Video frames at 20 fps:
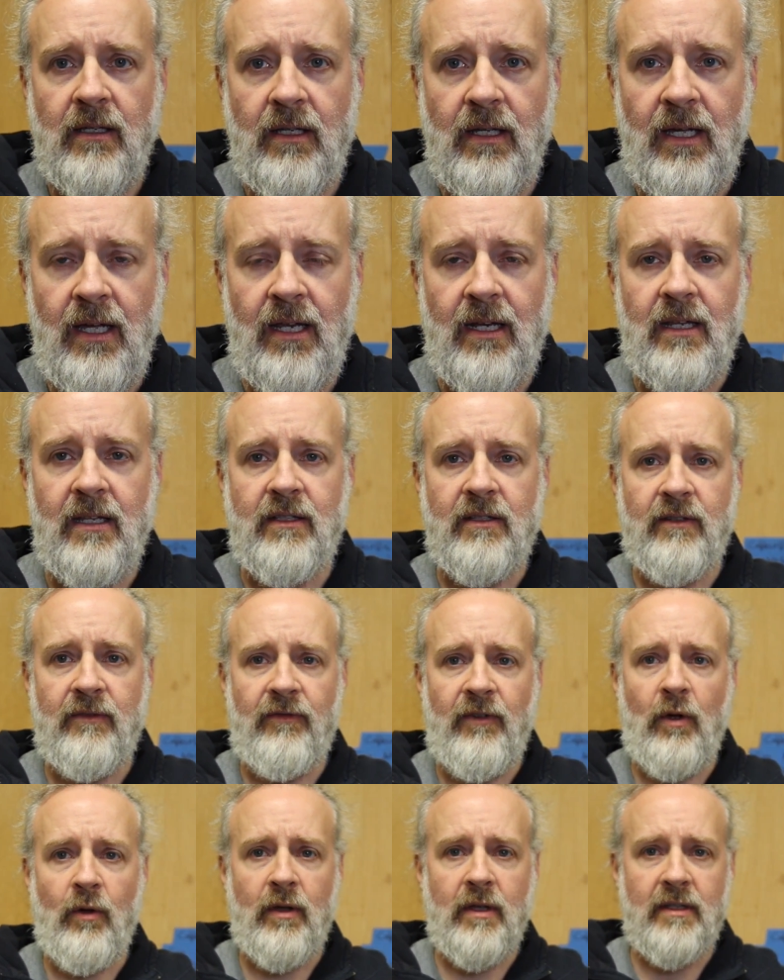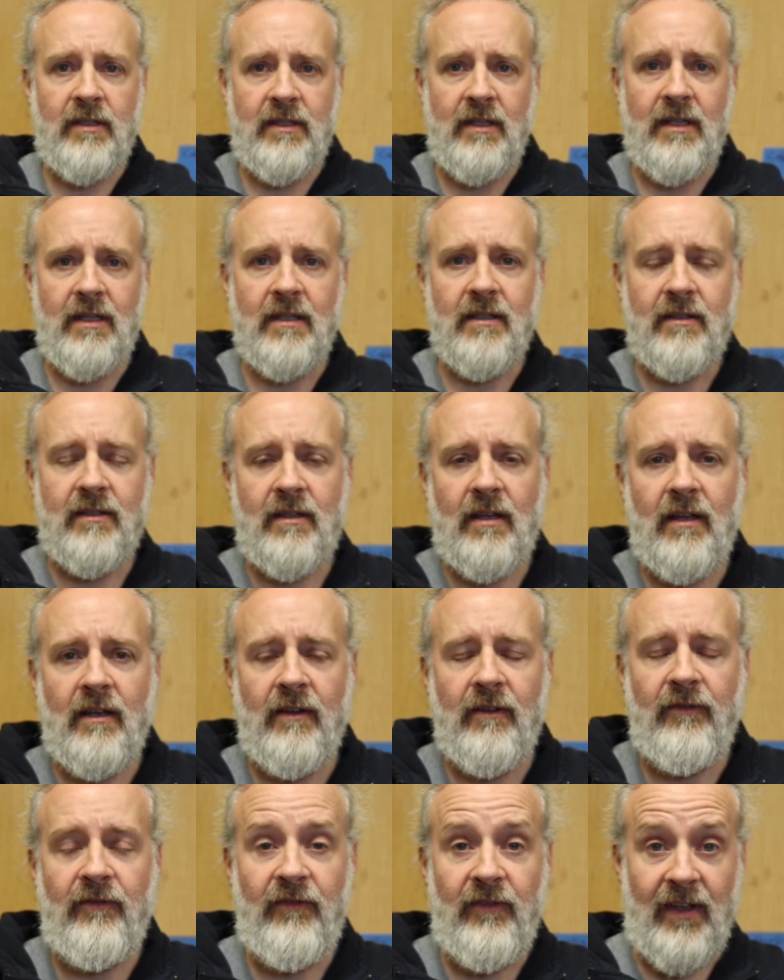its focus is
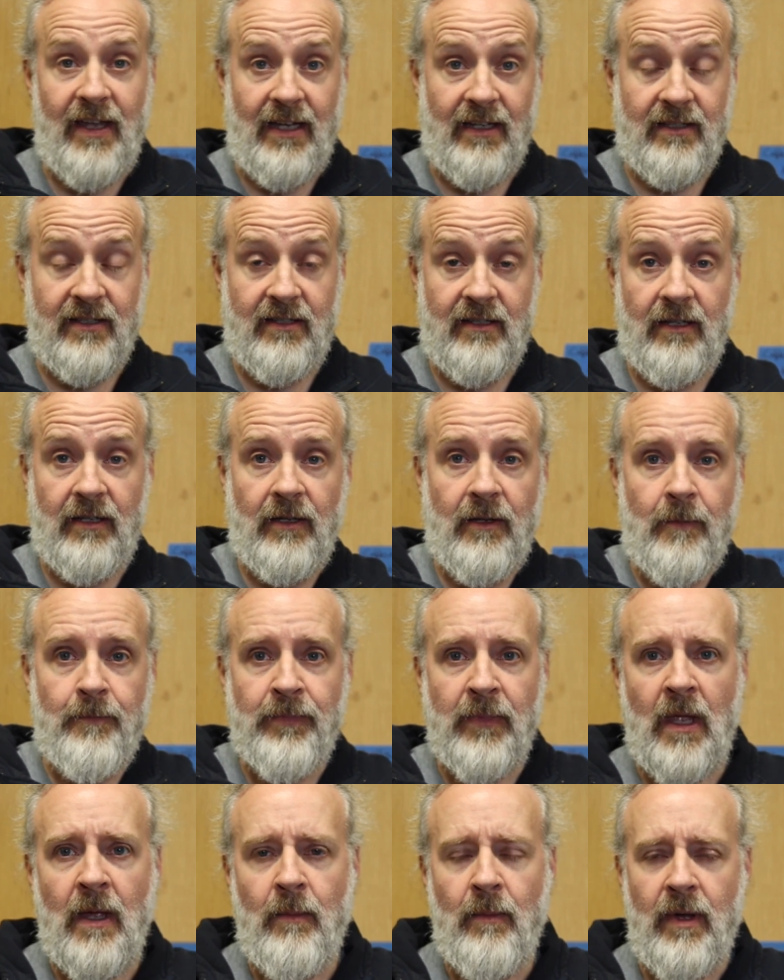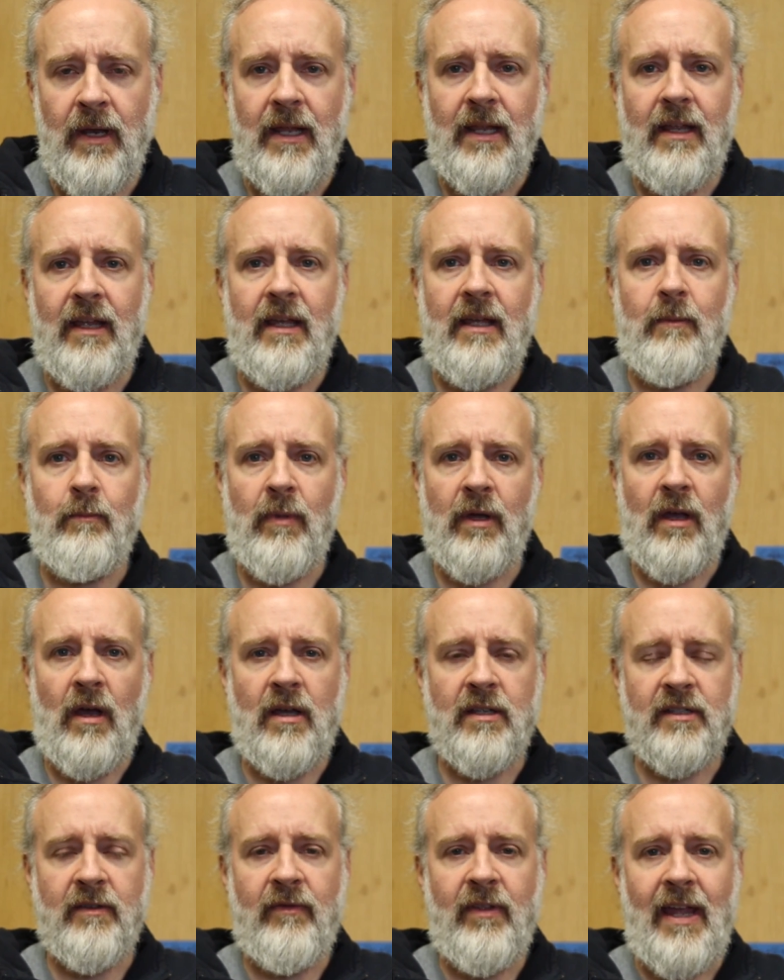fixed, but
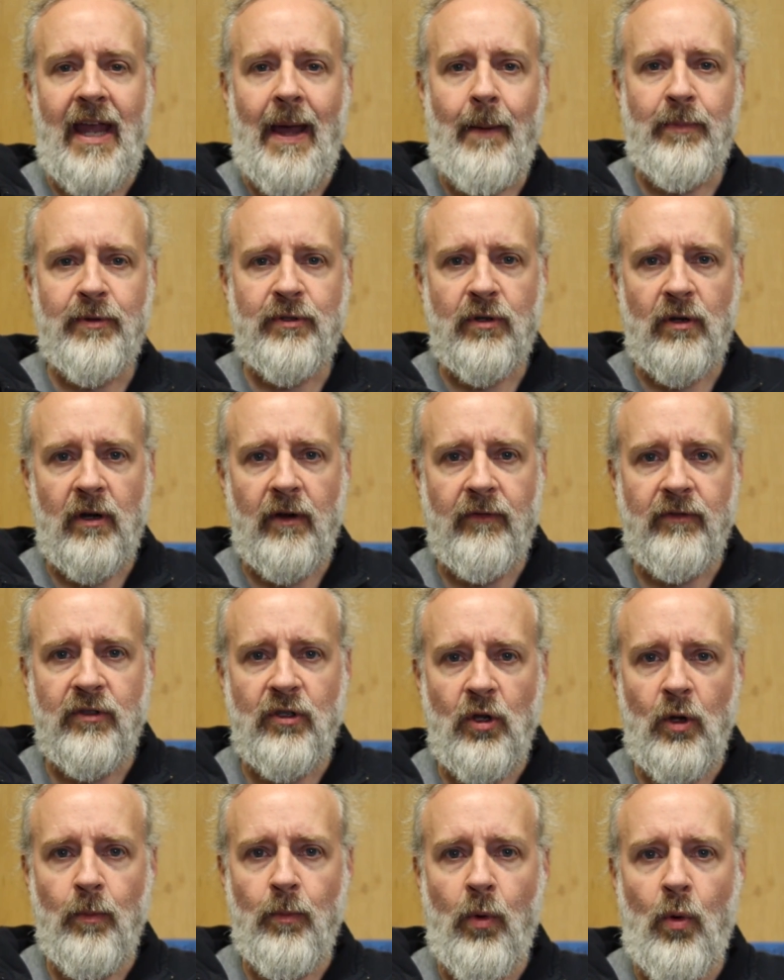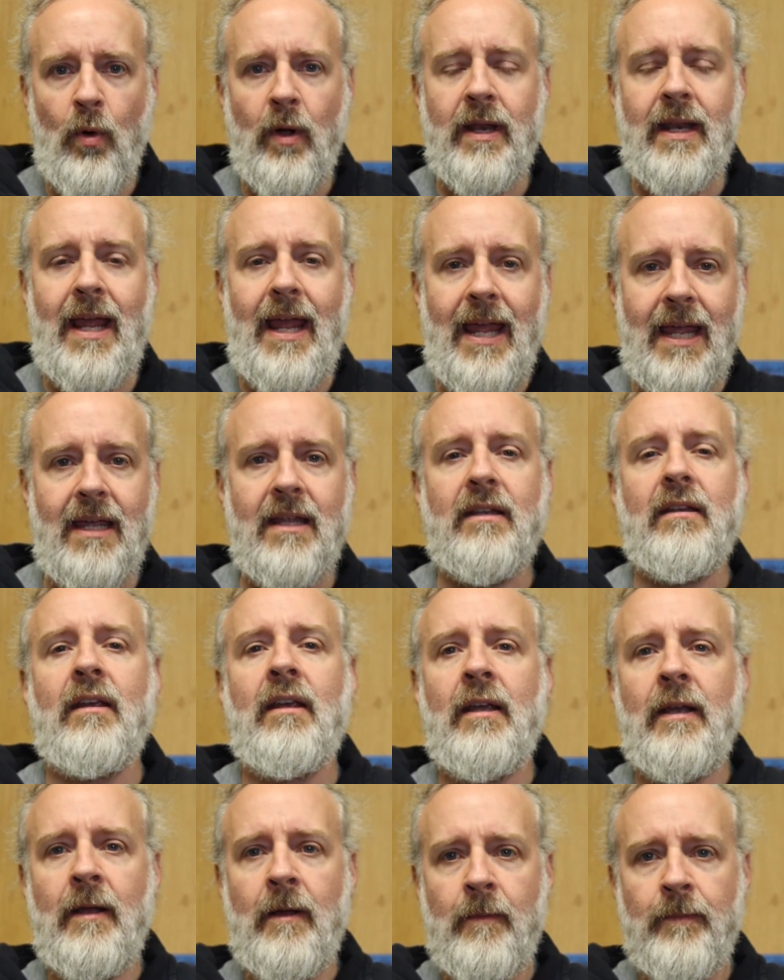because of the aperture of 2.8,
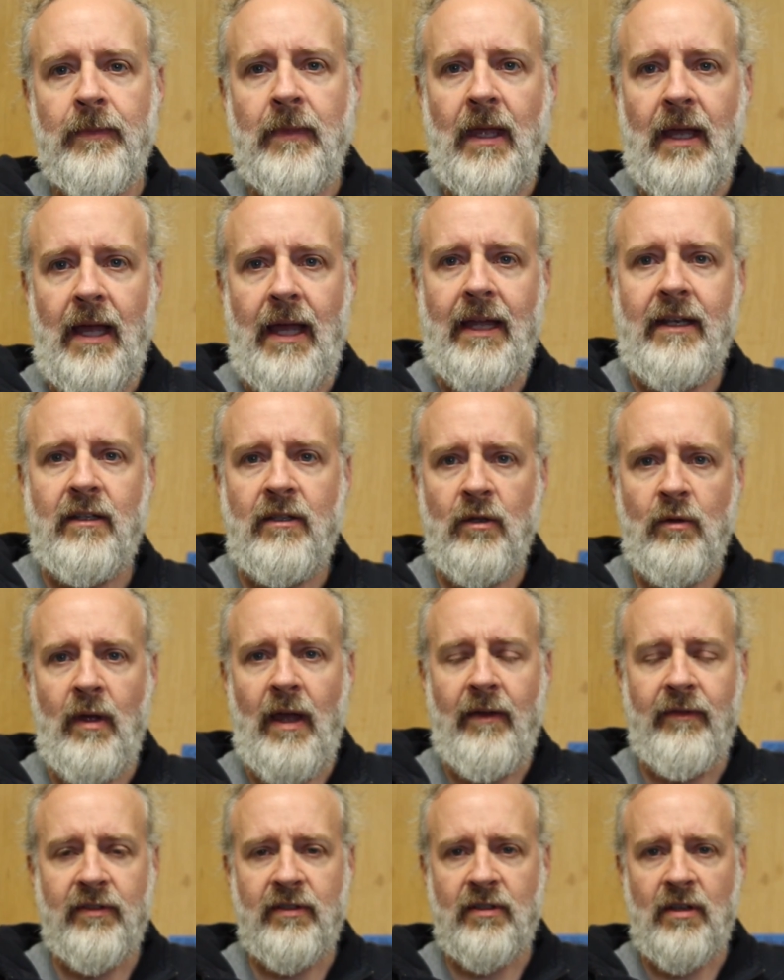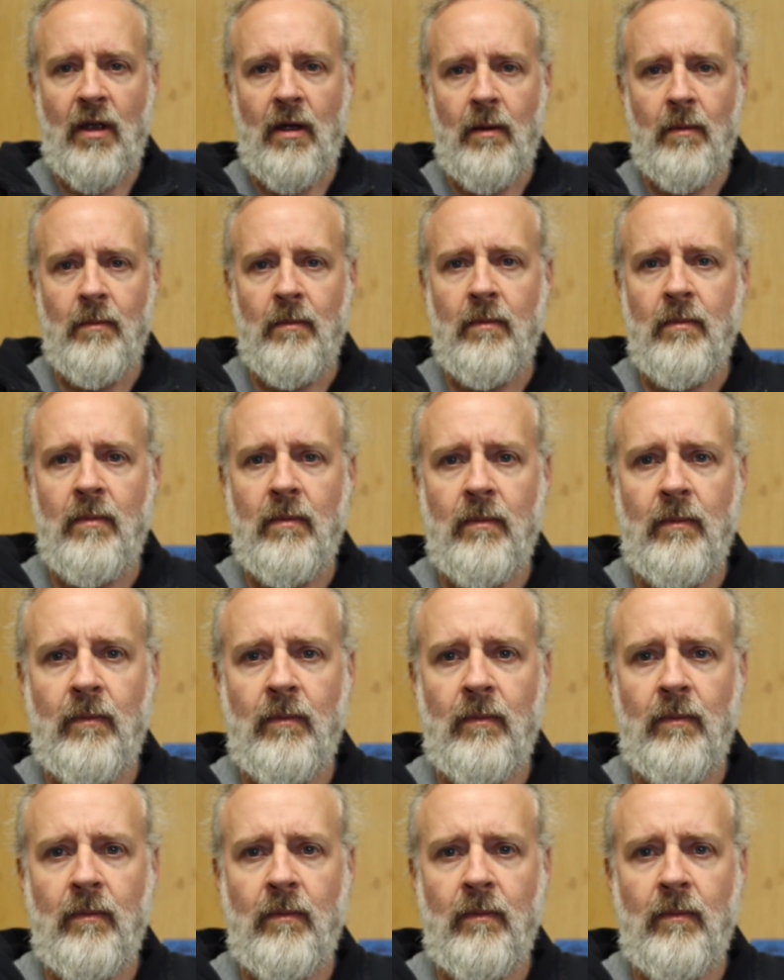I do have some